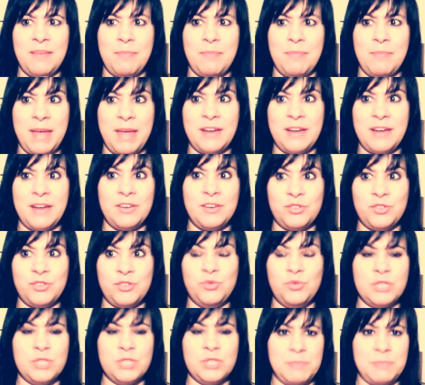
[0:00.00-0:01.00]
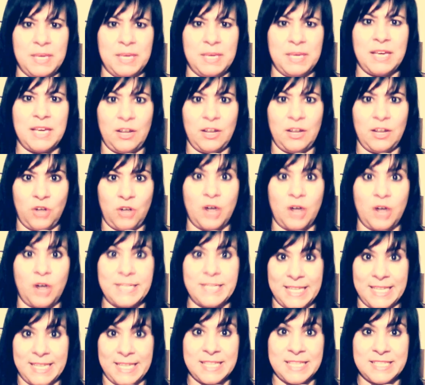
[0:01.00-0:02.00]
men do speak a
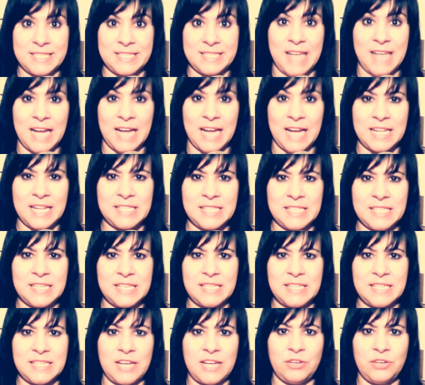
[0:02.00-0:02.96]
lot in the silences,